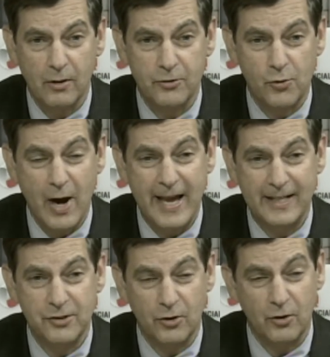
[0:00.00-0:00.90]

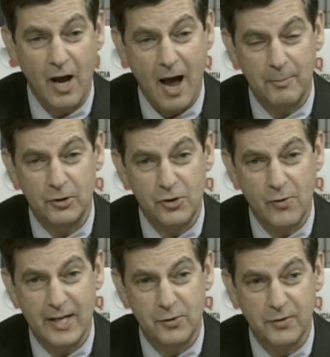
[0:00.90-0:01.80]
trades or commerce
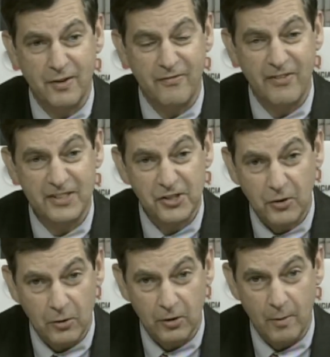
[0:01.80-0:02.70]
trades with the
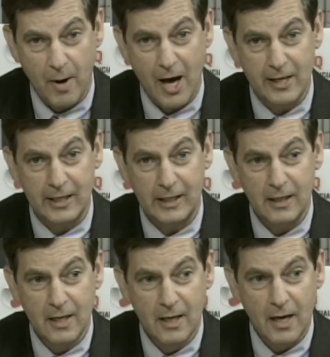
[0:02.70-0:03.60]
physical commodity
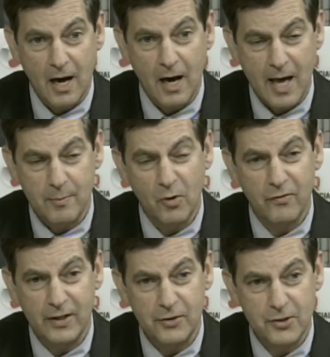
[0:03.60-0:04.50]
and
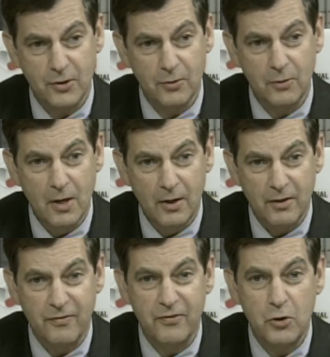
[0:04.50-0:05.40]
moving to
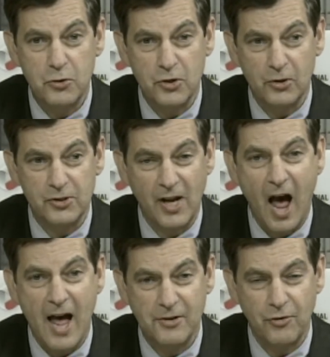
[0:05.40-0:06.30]
the futures
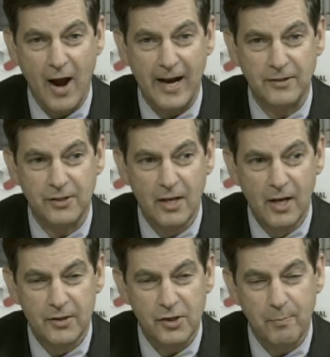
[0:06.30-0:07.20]
contracts?
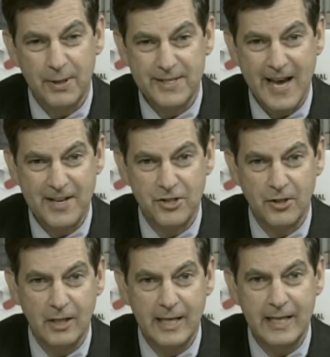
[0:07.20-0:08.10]
So
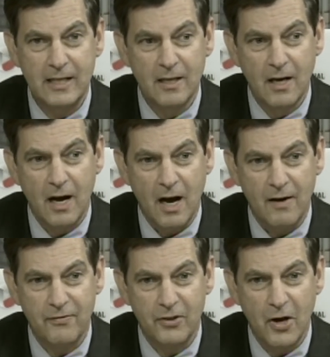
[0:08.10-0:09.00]
potentially,
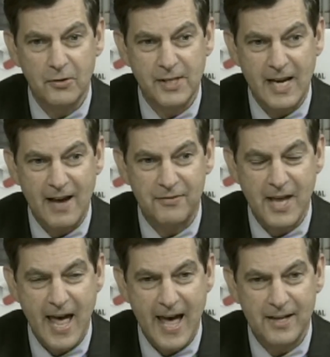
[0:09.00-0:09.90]
for those that have
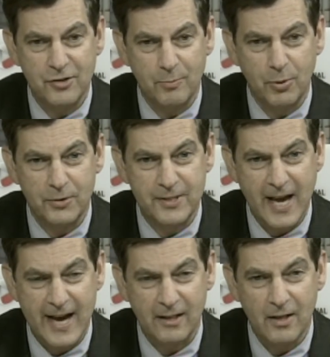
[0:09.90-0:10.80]
to hedge or
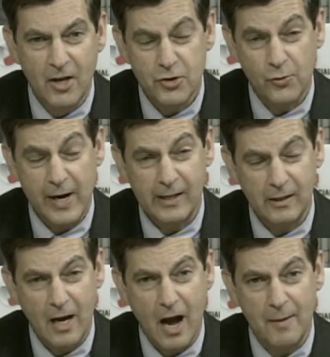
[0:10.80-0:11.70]
protect trade
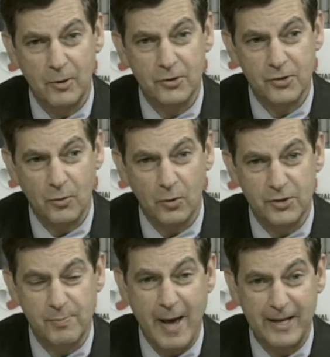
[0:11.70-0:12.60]
and commerce or
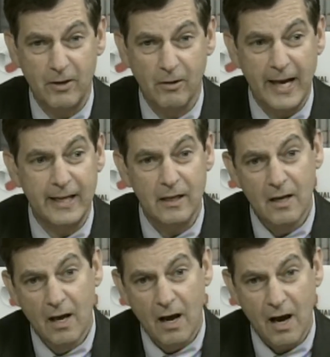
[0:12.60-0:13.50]
speculate,
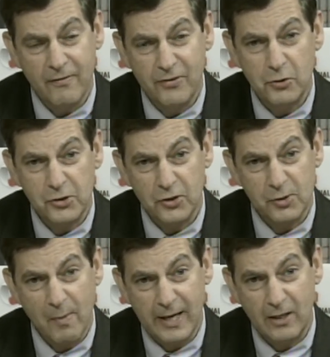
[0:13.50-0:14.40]

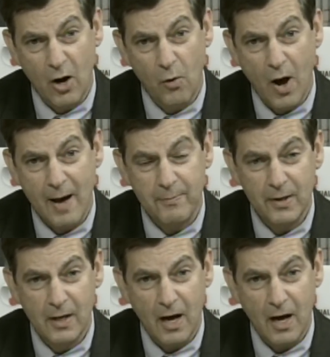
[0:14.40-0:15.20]
futures might go up